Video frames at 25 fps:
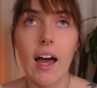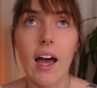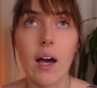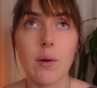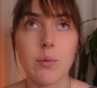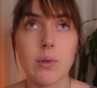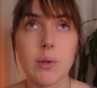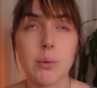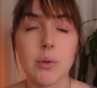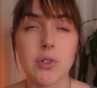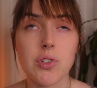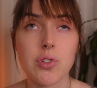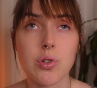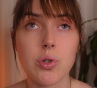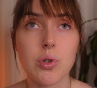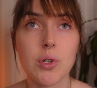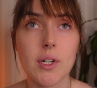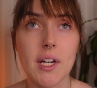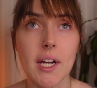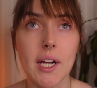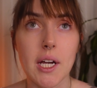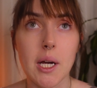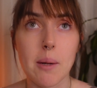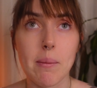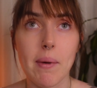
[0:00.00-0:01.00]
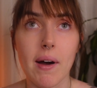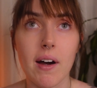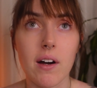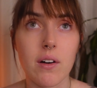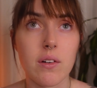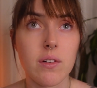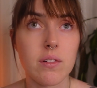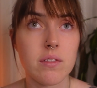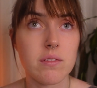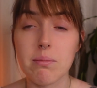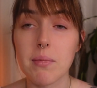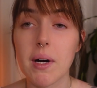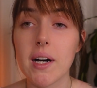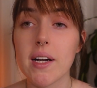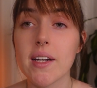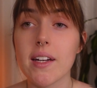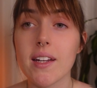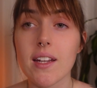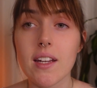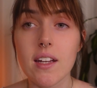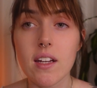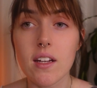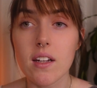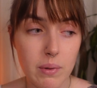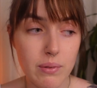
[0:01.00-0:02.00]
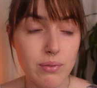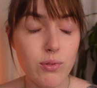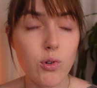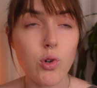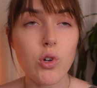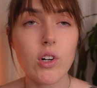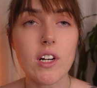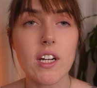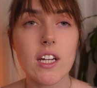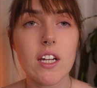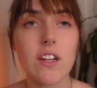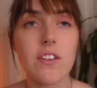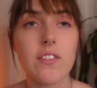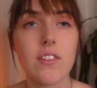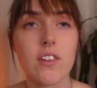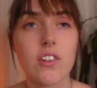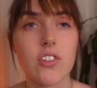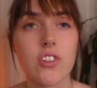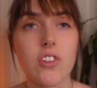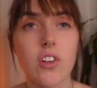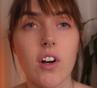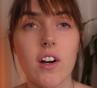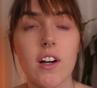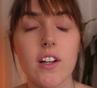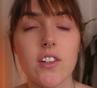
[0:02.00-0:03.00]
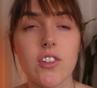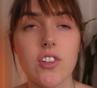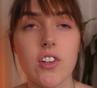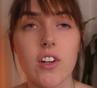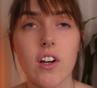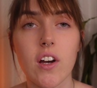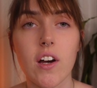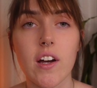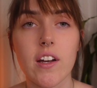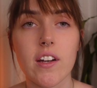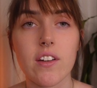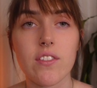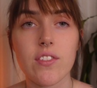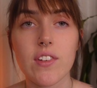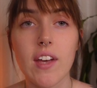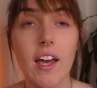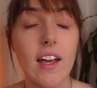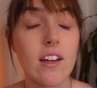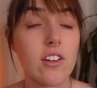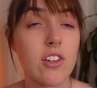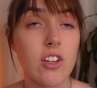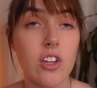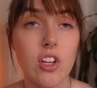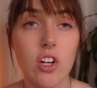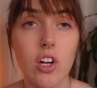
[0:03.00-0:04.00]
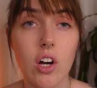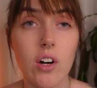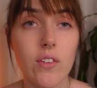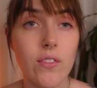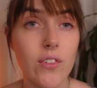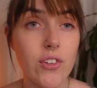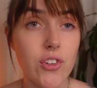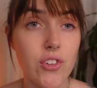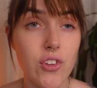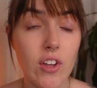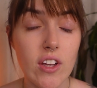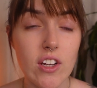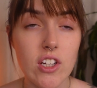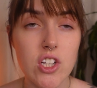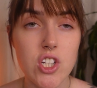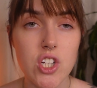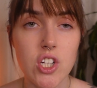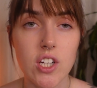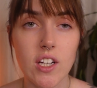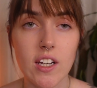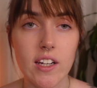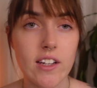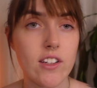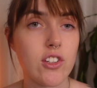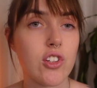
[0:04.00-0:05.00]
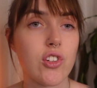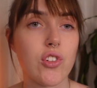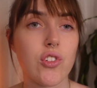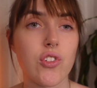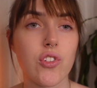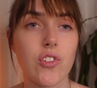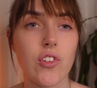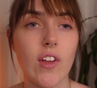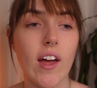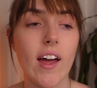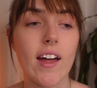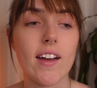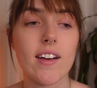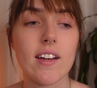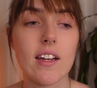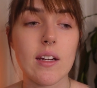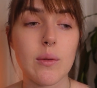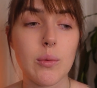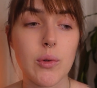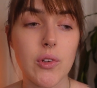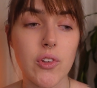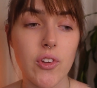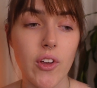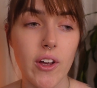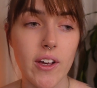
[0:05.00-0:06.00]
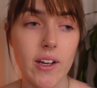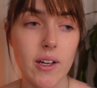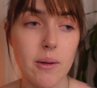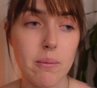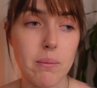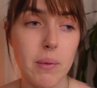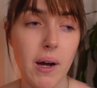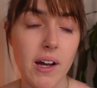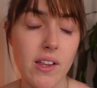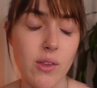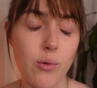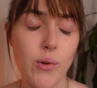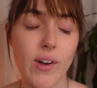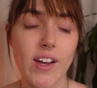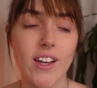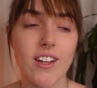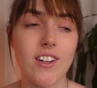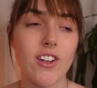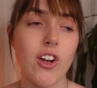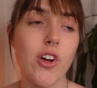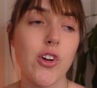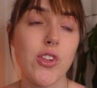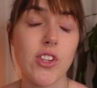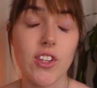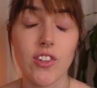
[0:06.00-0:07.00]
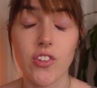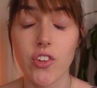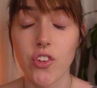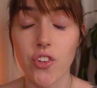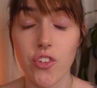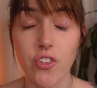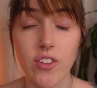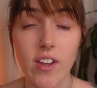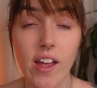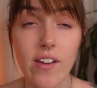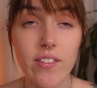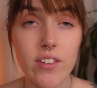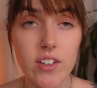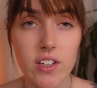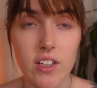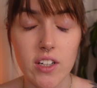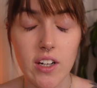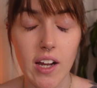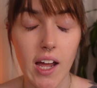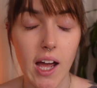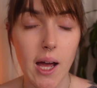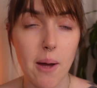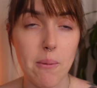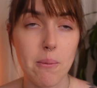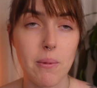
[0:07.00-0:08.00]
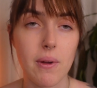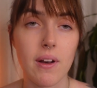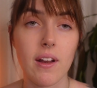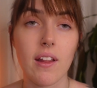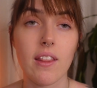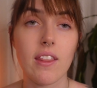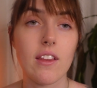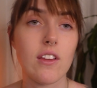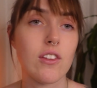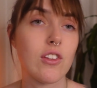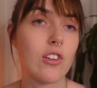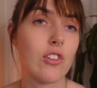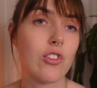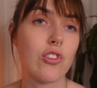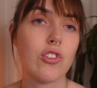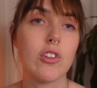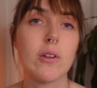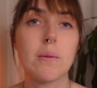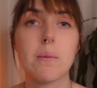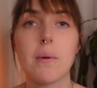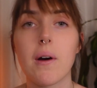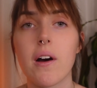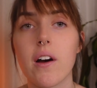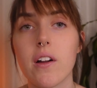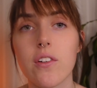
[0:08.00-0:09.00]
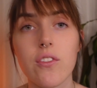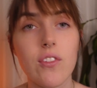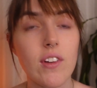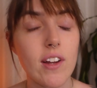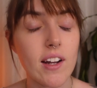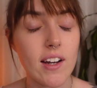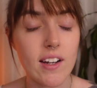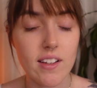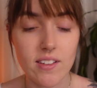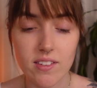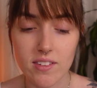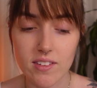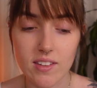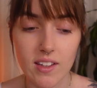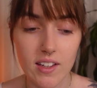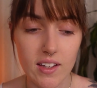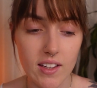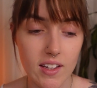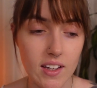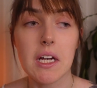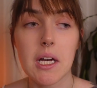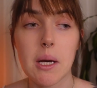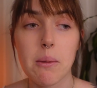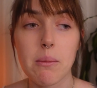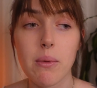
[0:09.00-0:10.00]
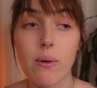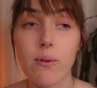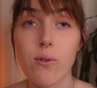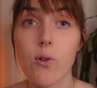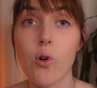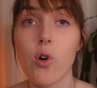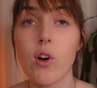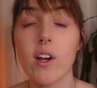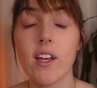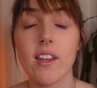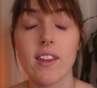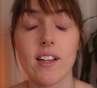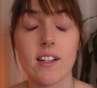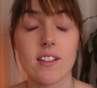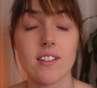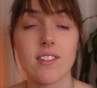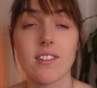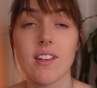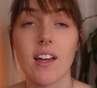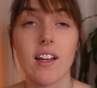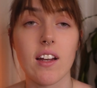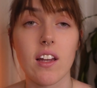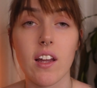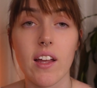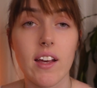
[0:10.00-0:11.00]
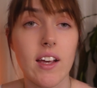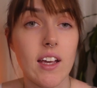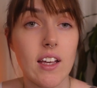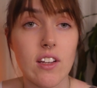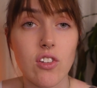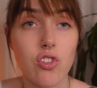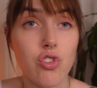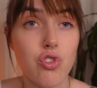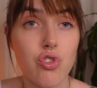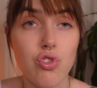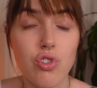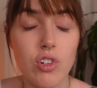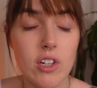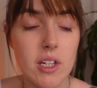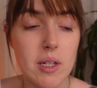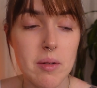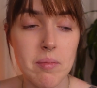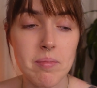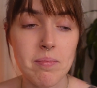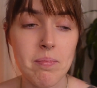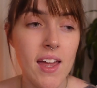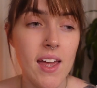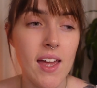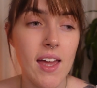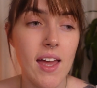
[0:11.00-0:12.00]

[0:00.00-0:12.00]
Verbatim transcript: and we were talking about money. Before he even started to kind of get into the conversation, he just said, he was like, by the way, I know this is never gonna happen and this is super unrealistic, before he then said like his dream.